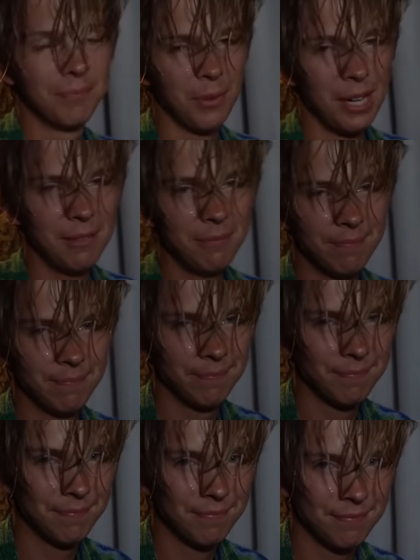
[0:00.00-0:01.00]
Well,
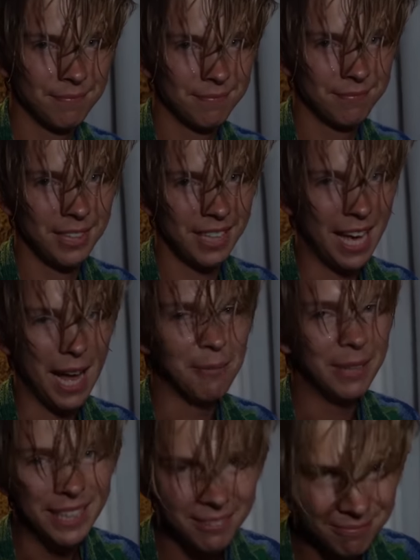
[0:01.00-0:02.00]
you got me.